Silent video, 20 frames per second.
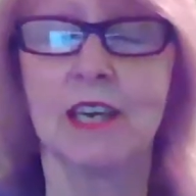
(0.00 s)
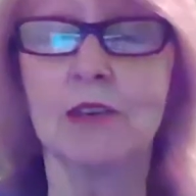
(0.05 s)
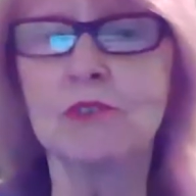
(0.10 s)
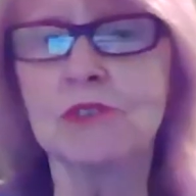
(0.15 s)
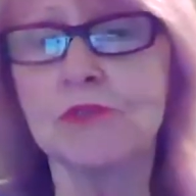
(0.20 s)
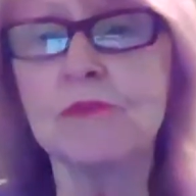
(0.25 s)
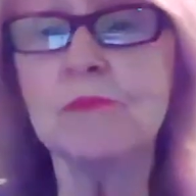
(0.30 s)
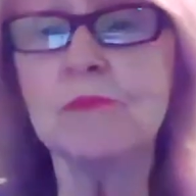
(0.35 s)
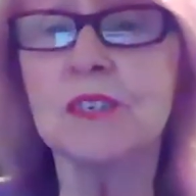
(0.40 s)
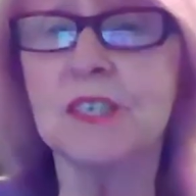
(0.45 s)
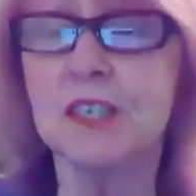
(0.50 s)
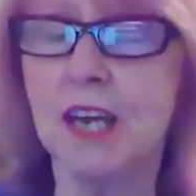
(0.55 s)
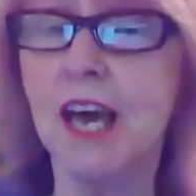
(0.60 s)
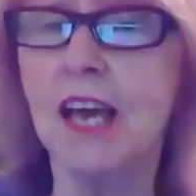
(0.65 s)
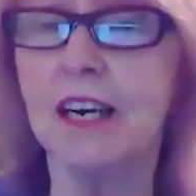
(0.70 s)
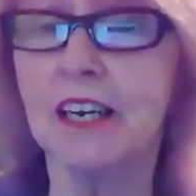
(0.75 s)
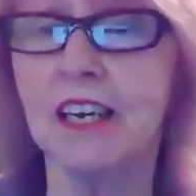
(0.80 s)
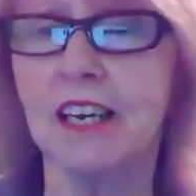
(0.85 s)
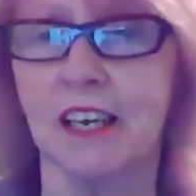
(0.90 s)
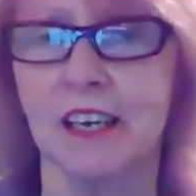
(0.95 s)
He was from
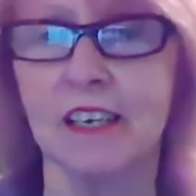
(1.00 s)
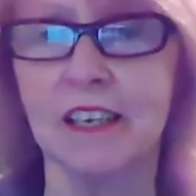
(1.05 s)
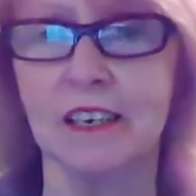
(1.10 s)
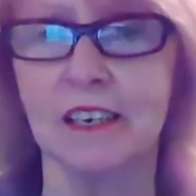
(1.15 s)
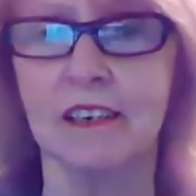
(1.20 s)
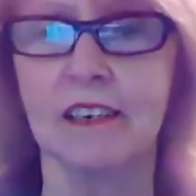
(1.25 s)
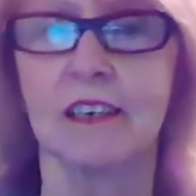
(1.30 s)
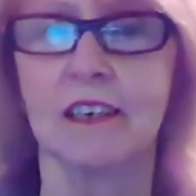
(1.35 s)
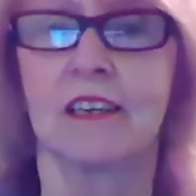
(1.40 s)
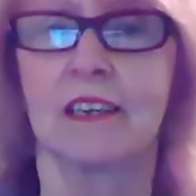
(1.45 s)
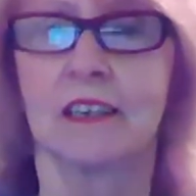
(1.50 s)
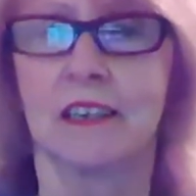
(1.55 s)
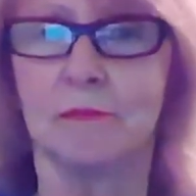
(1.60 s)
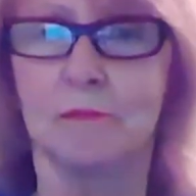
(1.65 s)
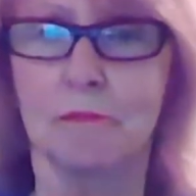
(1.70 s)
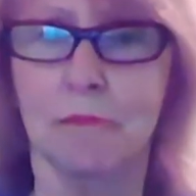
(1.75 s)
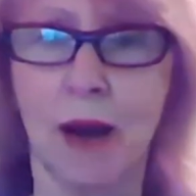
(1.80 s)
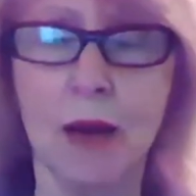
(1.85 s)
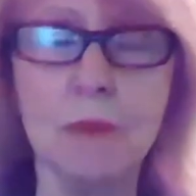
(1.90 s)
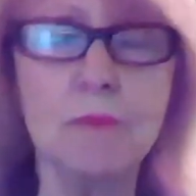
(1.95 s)
Connecticut.
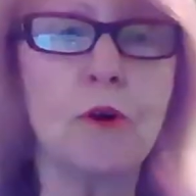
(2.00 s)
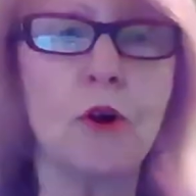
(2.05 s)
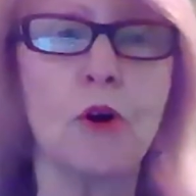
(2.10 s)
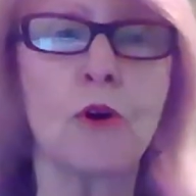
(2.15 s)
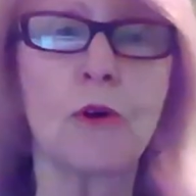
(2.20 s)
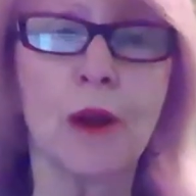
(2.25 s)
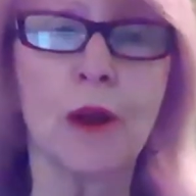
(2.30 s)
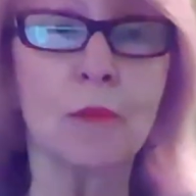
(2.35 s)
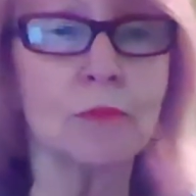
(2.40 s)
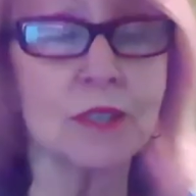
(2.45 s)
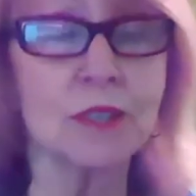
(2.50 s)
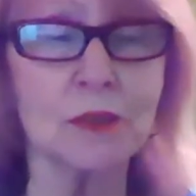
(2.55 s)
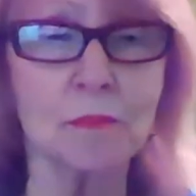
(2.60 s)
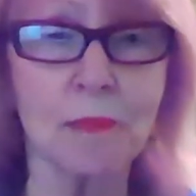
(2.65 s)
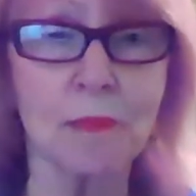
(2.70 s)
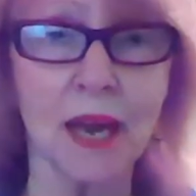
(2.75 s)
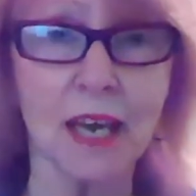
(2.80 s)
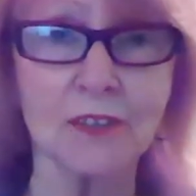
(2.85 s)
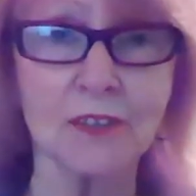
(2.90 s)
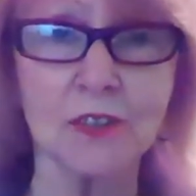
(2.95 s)
My program was
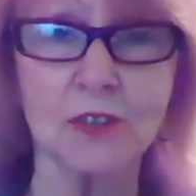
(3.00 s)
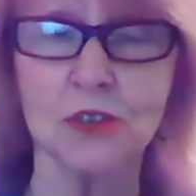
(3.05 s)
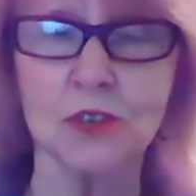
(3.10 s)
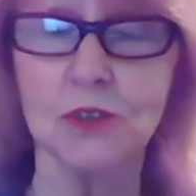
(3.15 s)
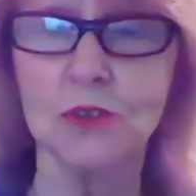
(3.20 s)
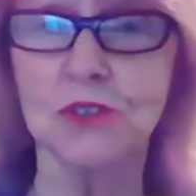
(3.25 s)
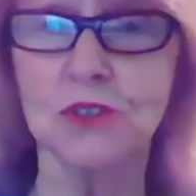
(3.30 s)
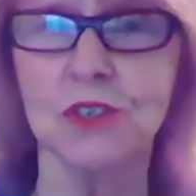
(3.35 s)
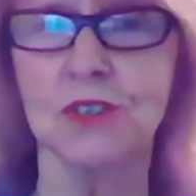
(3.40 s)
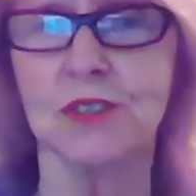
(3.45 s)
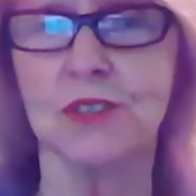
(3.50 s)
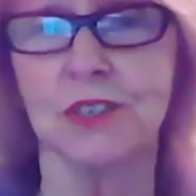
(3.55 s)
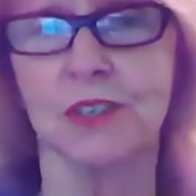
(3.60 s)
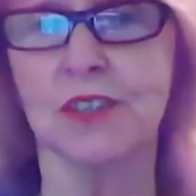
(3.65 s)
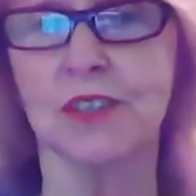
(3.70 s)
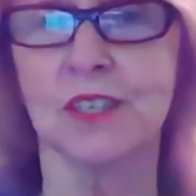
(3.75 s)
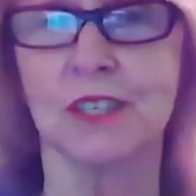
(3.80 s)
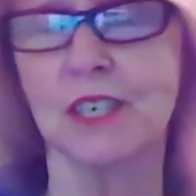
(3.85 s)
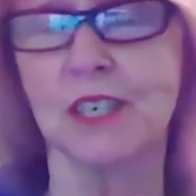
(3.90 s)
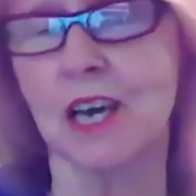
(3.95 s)
in Massachusetts
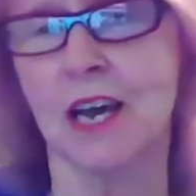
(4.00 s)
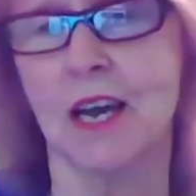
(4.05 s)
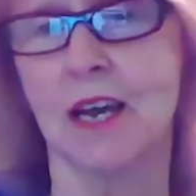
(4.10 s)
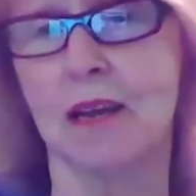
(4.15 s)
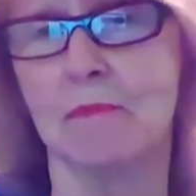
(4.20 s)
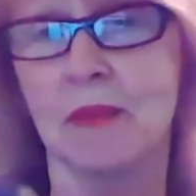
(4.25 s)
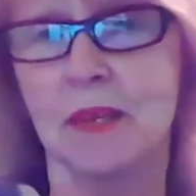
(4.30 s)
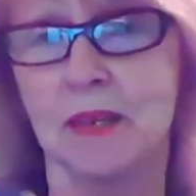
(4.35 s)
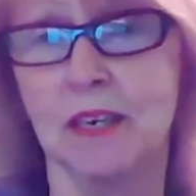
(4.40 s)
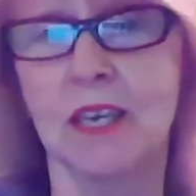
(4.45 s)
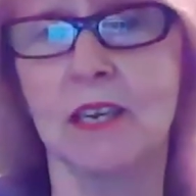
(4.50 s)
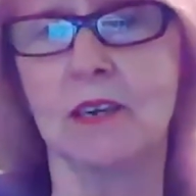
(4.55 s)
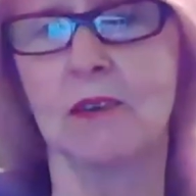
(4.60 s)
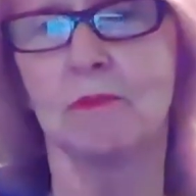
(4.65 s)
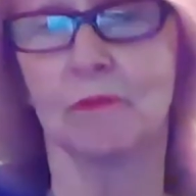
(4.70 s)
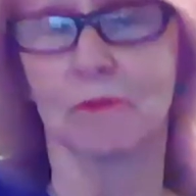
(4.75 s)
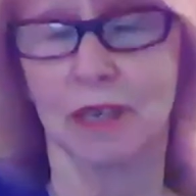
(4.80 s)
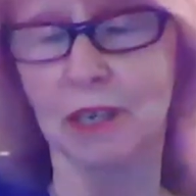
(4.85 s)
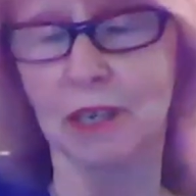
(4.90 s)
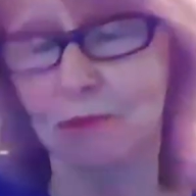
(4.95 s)
at the time, and
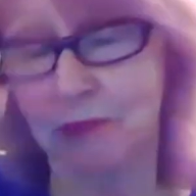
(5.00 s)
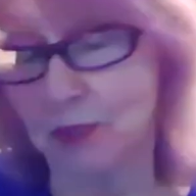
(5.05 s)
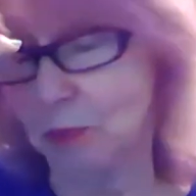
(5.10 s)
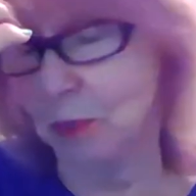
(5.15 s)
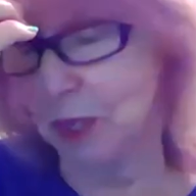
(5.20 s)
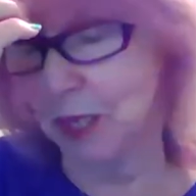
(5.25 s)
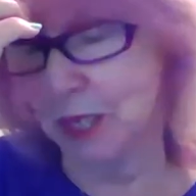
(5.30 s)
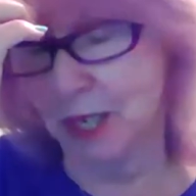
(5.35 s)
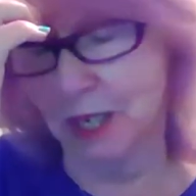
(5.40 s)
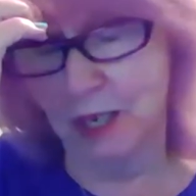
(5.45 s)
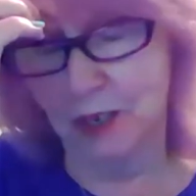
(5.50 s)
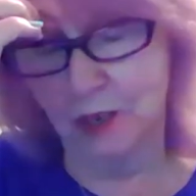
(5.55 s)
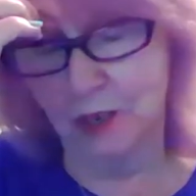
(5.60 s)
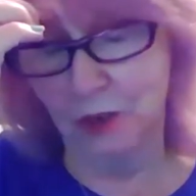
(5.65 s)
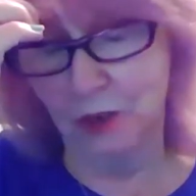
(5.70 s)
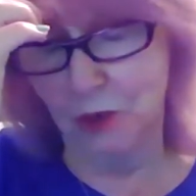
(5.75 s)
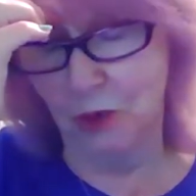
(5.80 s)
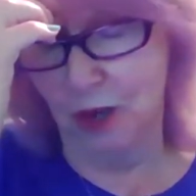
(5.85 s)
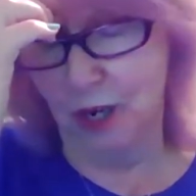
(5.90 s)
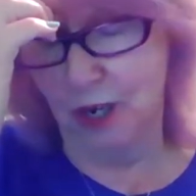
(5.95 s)
he was speaking
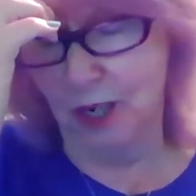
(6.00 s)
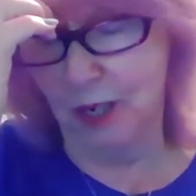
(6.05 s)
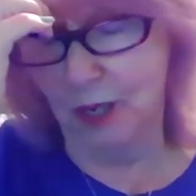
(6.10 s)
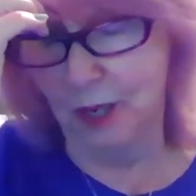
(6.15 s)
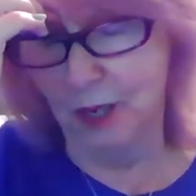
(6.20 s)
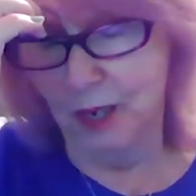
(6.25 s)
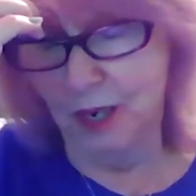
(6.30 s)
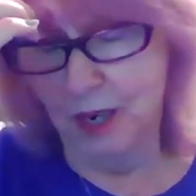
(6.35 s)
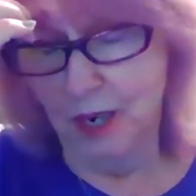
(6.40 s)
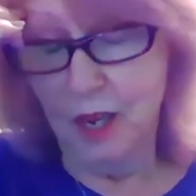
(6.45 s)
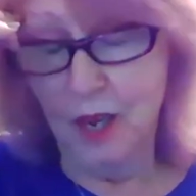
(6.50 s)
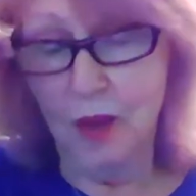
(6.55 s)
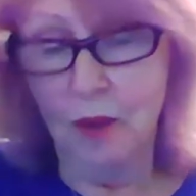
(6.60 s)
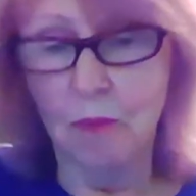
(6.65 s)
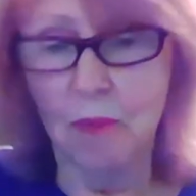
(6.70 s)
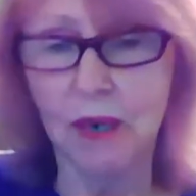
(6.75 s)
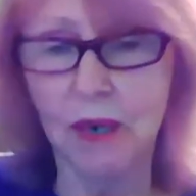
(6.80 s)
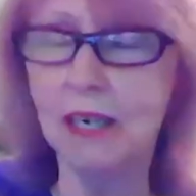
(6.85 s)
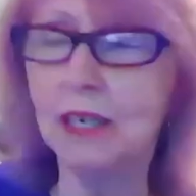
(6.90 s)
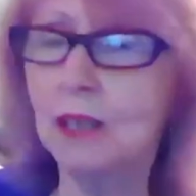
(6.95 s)
in New York.
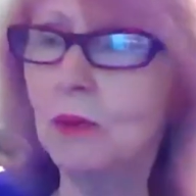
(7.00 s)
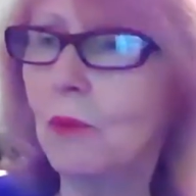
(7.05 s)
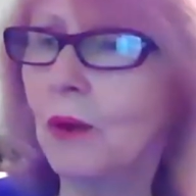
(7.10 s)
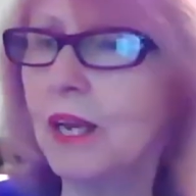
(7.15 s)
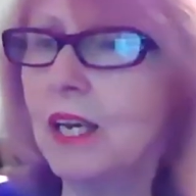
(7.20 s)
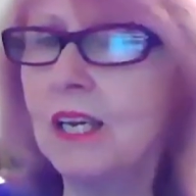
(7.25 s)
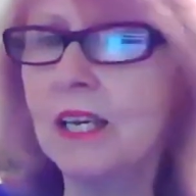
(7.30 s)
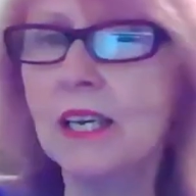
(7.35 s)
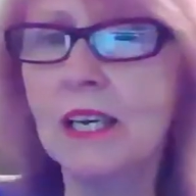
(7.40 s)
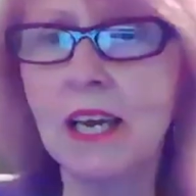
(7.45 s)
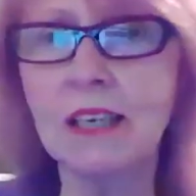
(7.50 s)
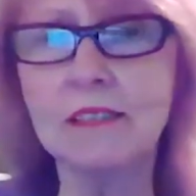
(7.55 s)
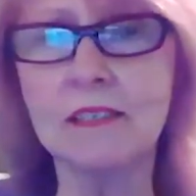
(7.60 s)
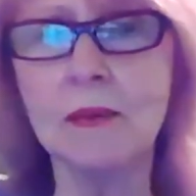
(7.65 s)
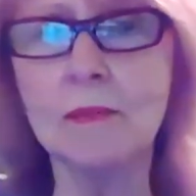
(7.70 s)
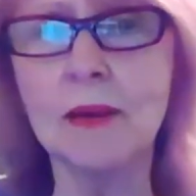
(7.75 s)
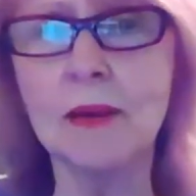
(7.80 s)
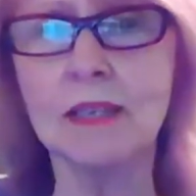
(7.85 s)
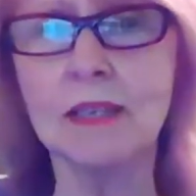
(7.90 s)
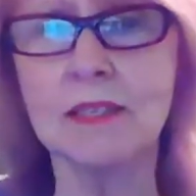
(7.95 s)
But anyway, he
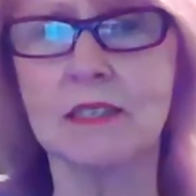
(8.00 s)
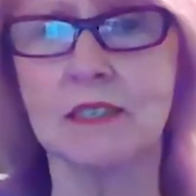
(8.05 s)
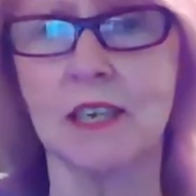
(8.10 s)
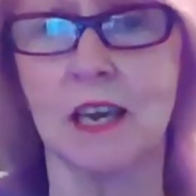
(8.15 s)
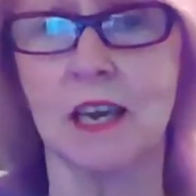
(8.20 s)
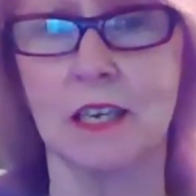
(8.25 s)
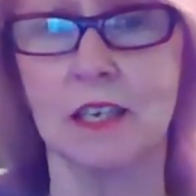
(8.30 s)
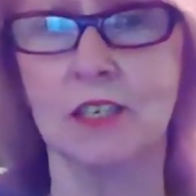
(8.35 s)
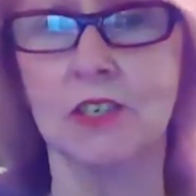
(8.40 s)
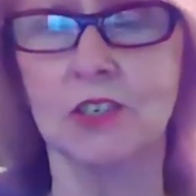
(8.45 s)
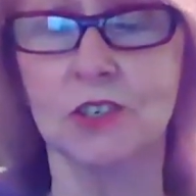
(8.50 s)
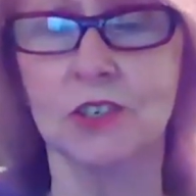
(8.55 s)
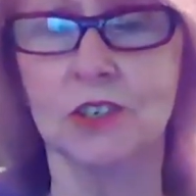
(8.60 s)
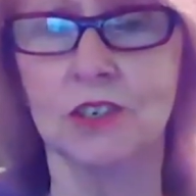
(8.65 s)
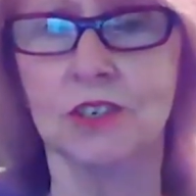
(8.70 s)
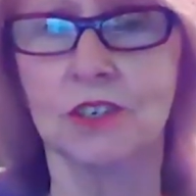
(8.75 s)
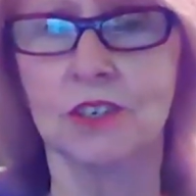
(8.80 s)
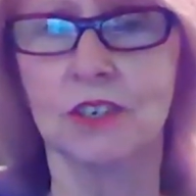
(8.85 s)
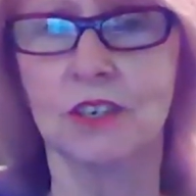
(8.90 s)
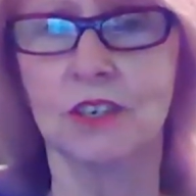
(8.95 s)
gets up on stage,